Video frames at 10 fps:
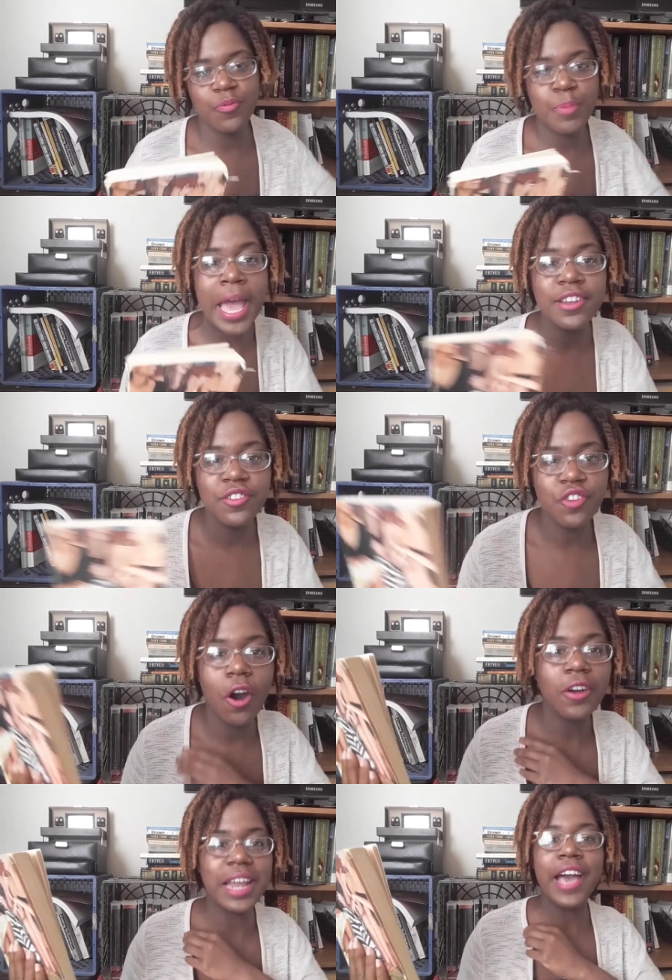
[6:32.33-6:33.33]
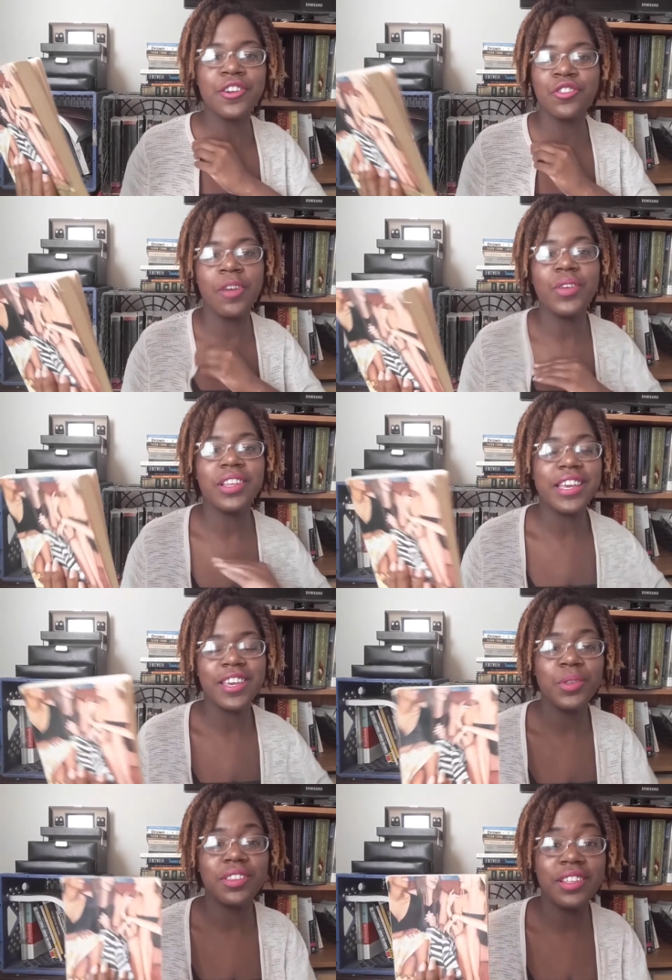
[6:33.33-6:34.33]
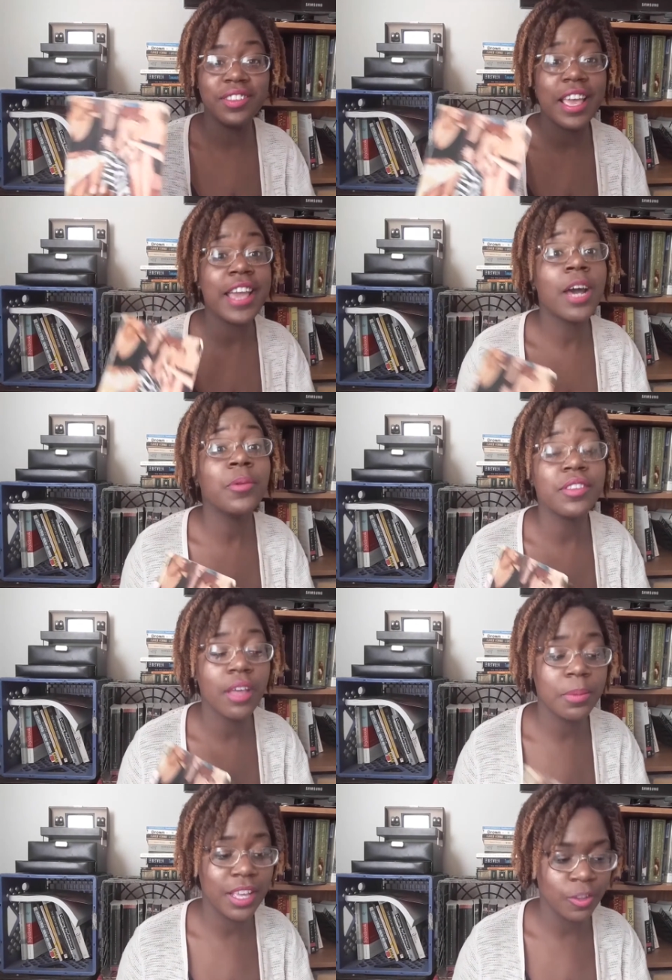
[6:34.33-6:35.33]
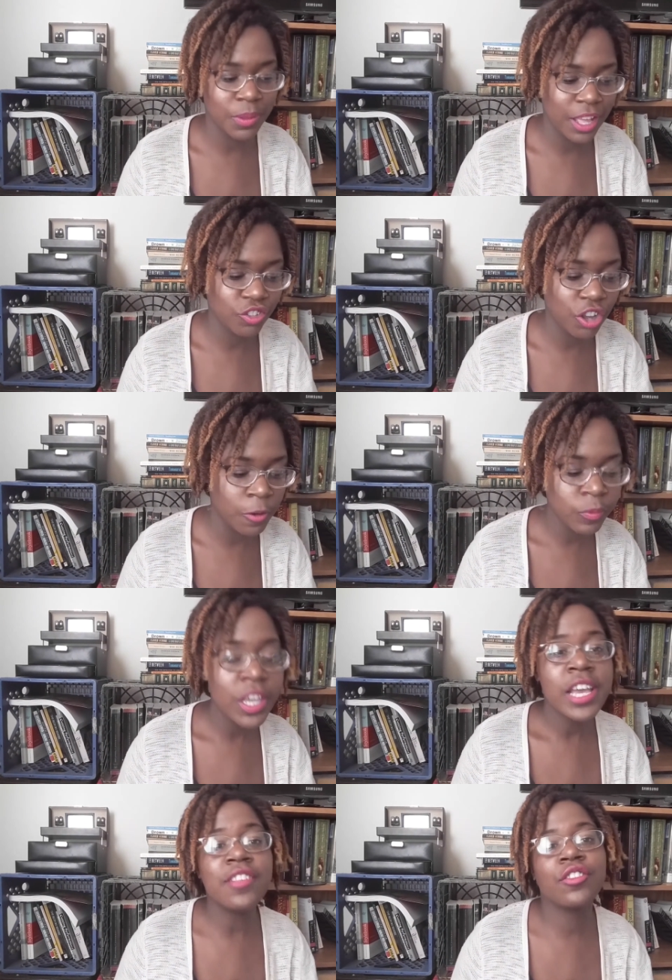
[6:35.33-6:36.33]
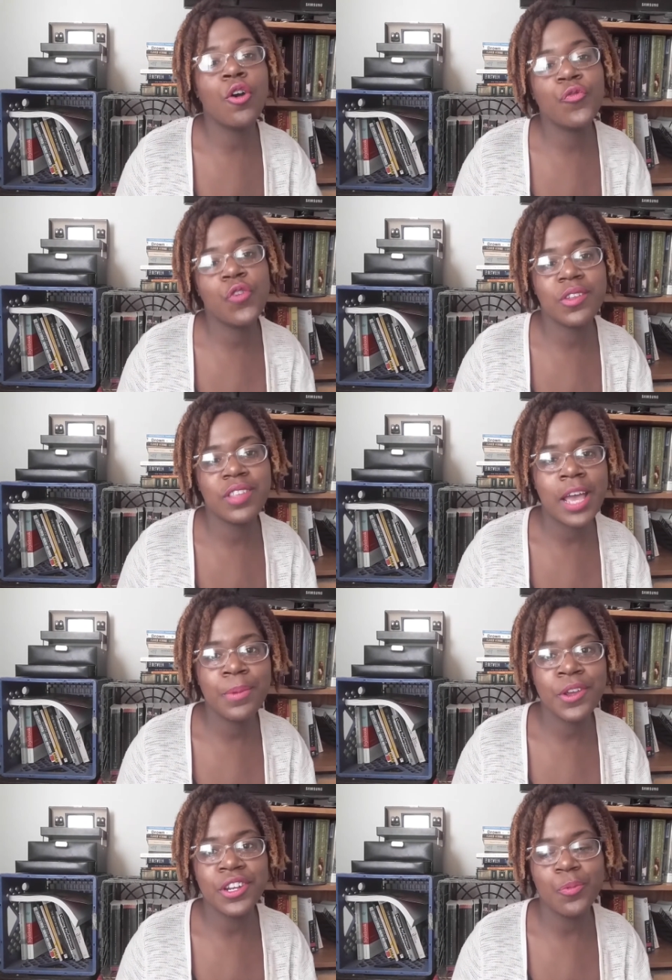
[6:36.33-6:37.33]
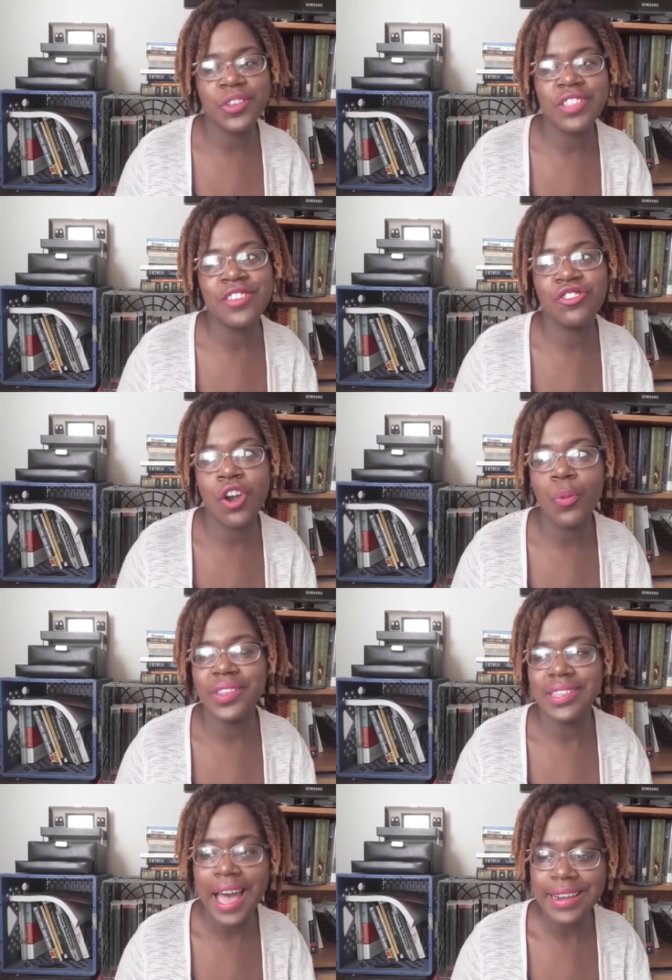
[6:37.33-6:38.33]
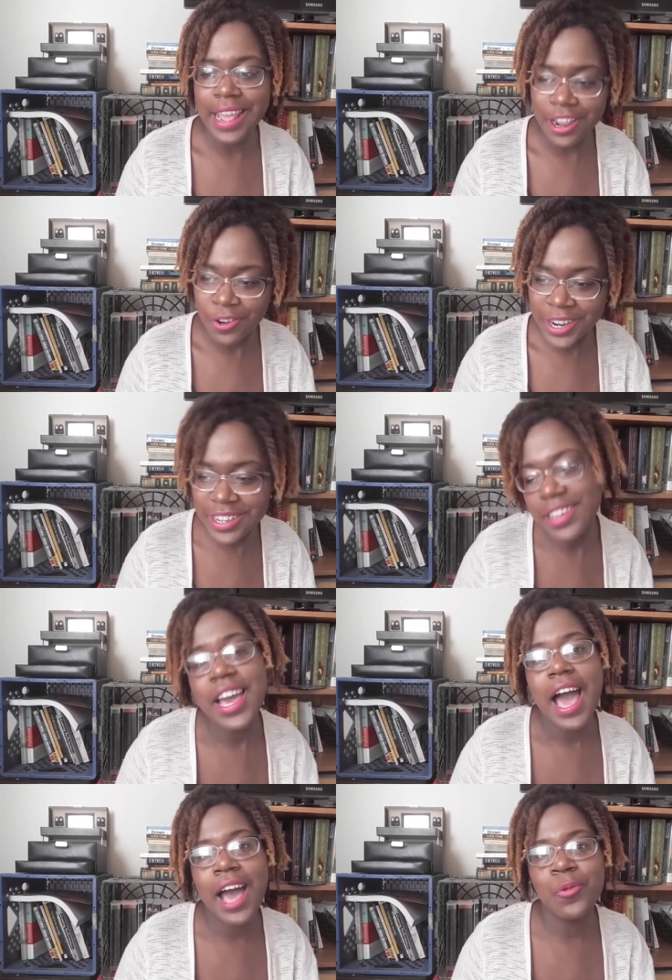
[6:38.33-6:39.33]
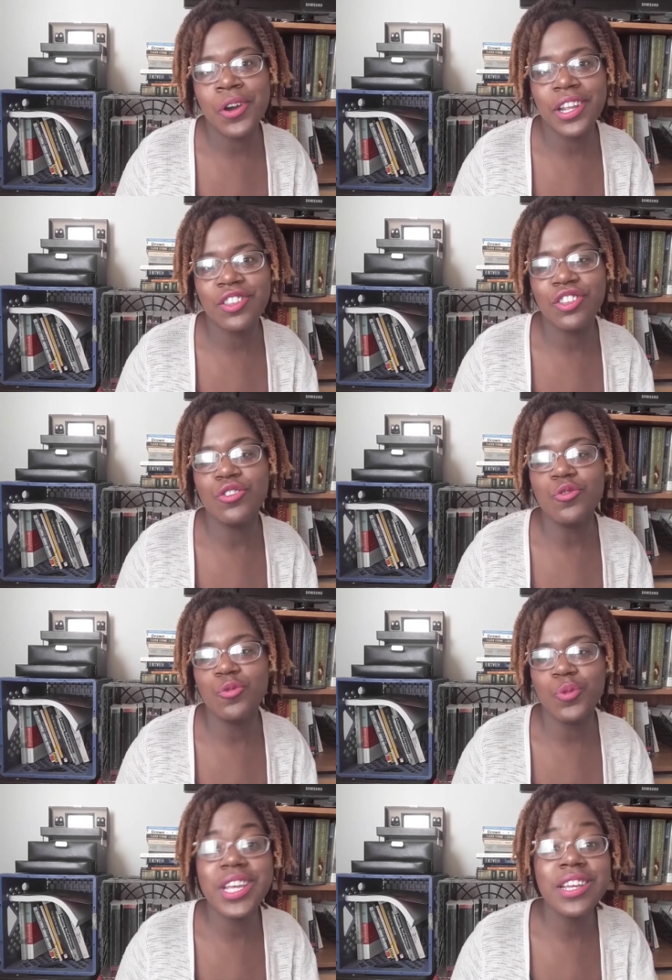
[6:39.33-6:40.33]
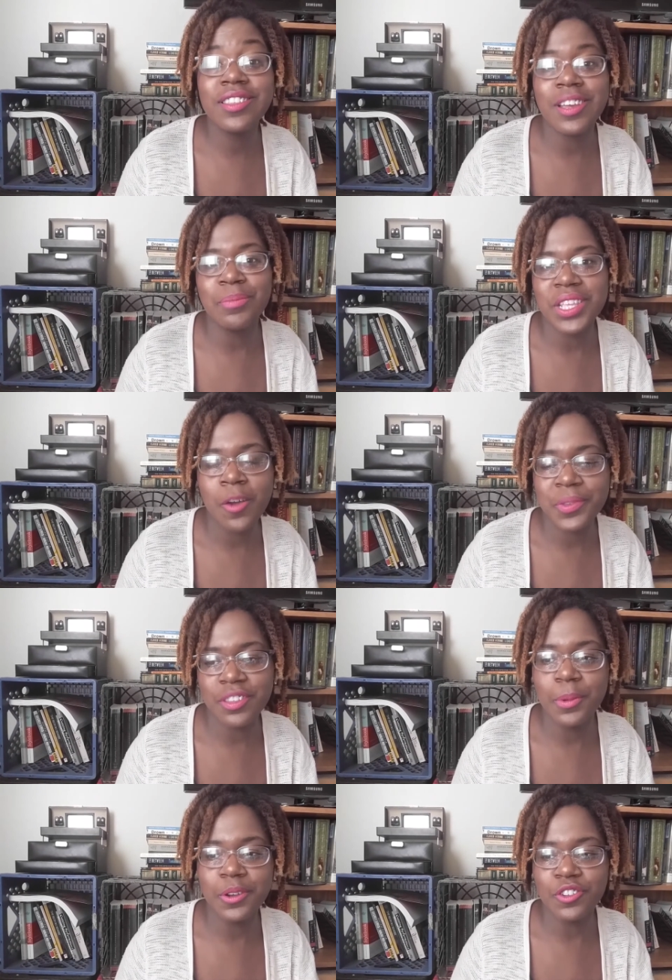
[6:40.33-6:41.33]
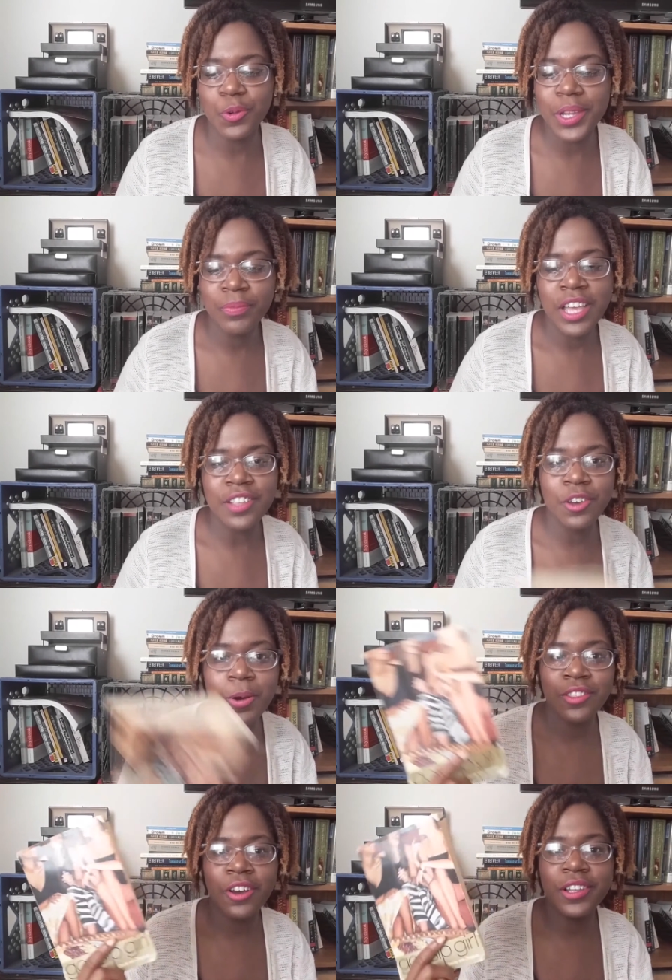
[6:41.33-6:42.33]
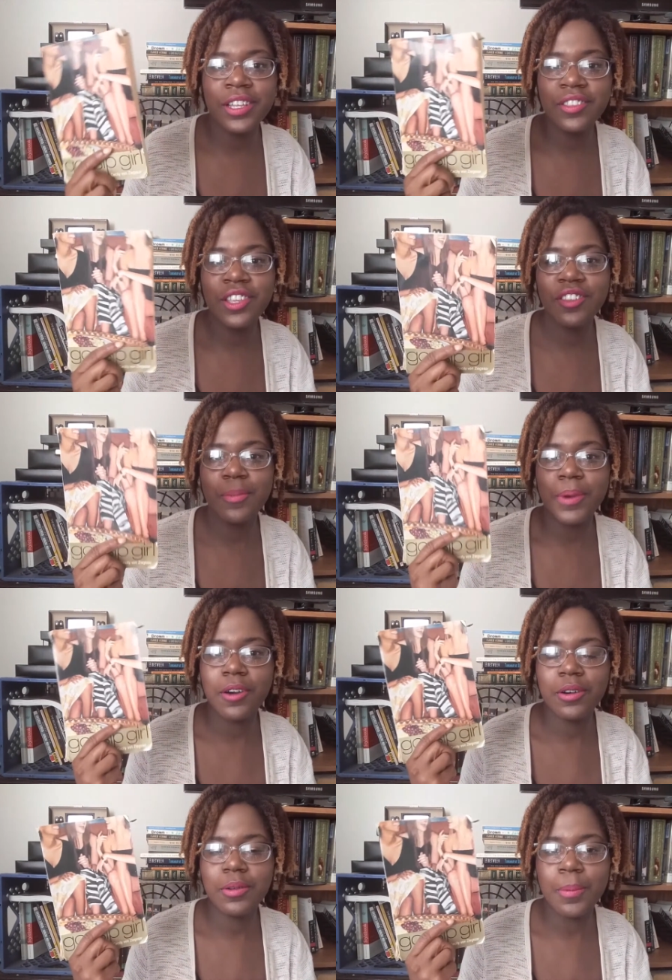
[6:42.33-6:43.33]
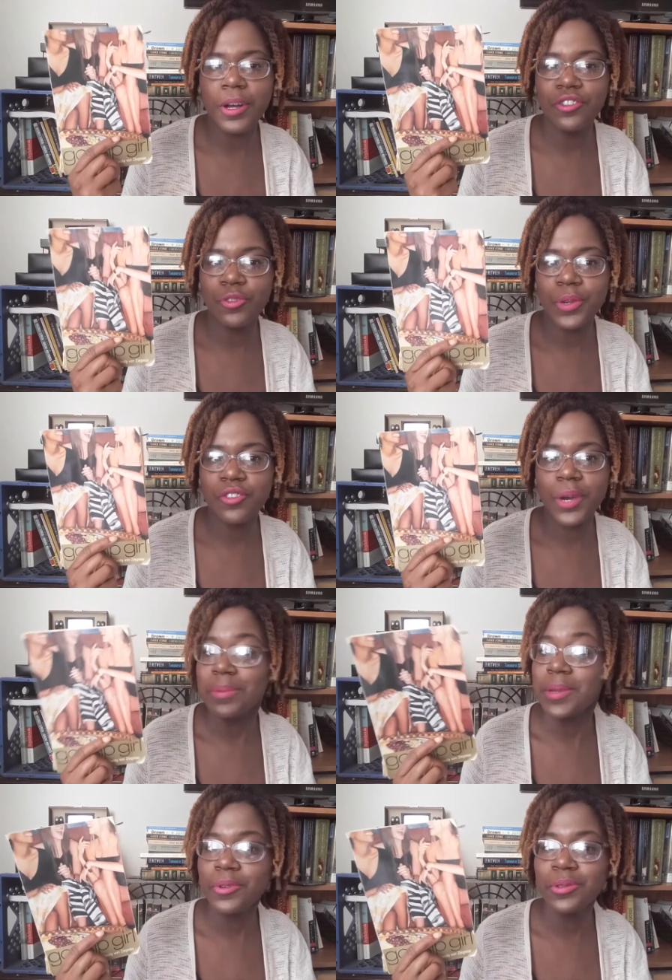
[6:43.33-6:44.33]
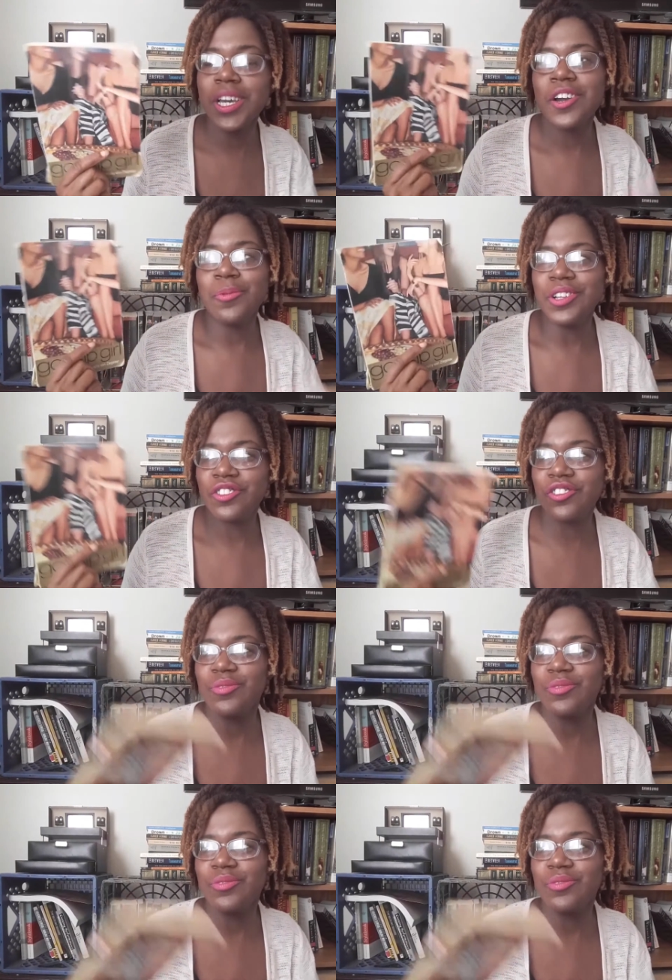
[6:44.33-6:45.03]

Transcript: pet dog died or something. Like it was insane. I was just obsessed with that show. And so for the time period in which that show was not airing, I wanted to read something that was similar to it. And so I thought this is about a bunch of rich white people, which